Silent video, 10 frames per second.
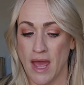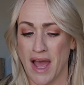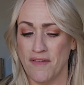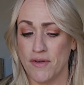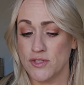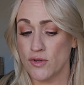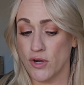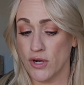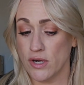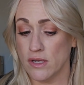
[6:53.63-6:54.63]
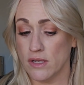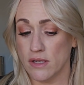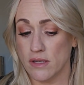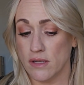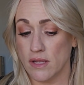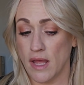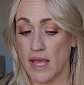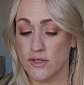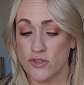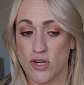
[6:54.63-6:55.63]
I've also heard
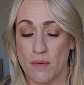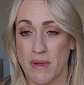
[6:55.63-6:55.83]
Hazel Sharp